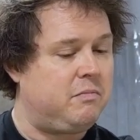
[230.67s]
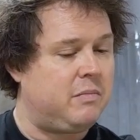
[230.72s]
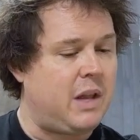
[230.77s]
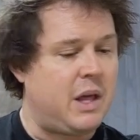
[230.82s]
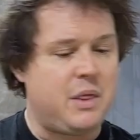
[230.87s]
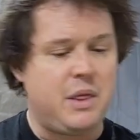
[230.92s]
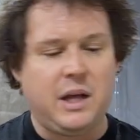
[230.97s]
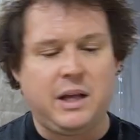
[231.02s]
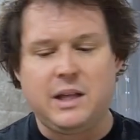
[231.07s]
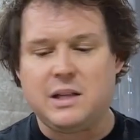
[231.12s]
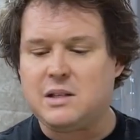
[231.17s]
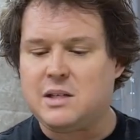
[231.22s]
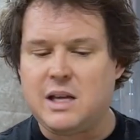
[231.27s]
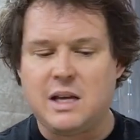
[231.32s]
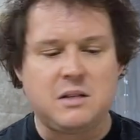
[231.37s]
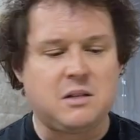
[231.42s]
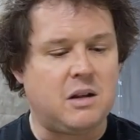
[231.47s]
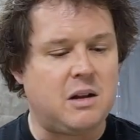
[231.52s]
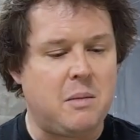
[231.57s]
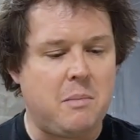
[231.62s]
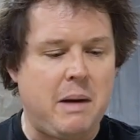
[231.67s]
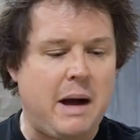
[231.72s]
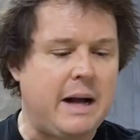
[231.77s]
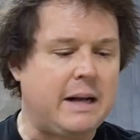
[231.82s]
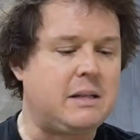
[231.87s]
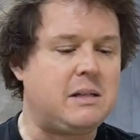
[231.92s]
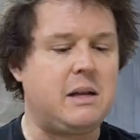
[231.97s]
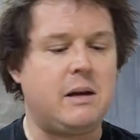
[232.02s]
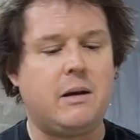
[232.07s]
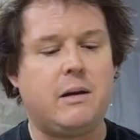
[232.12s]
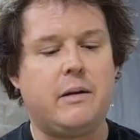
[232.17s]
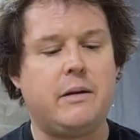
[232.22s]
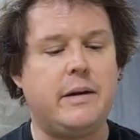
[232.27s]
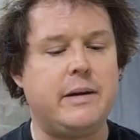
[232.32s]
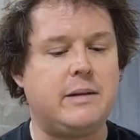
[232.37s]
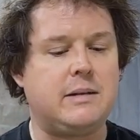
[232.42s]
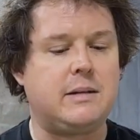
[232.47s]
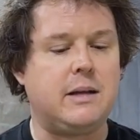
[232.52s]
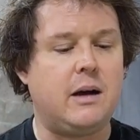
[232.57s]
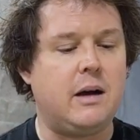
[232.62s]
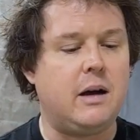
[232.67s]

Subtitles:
I think it says on the box here it